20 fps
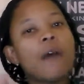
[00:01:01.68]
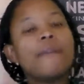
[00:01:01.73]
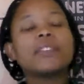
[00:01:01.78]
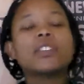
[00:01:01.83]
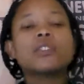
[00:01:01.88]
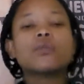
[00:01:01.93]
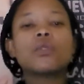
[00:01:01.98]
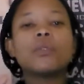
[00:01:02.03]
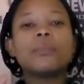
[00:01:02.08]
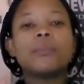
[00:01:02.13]

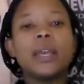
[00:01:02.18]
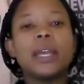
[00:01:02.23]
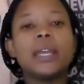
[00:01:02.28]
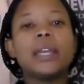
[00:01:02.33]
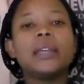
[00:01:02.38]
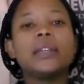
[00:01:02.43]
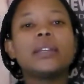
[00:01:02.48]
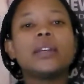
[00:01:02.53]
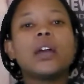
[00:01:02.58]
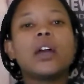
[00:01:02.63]
Offices were
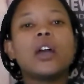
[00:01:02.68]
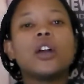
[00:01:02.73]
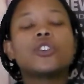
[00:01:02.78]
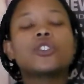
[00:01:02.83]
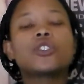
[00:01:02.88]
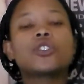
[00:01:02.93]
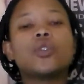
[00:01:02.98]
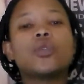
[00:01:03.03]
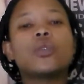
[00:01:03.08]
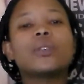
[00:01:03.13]
made
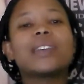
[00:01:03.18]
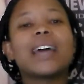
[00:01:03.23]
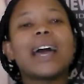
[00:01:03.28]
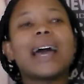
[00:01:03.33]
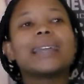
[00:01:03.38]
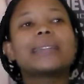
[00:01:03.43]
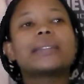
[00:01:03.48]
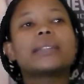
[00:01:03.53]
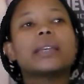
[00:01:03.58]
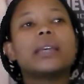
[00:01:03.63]
so
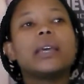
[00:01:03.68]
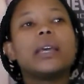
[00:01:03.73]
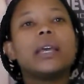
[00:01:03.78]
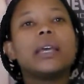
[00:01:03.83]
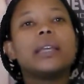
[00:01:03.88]
that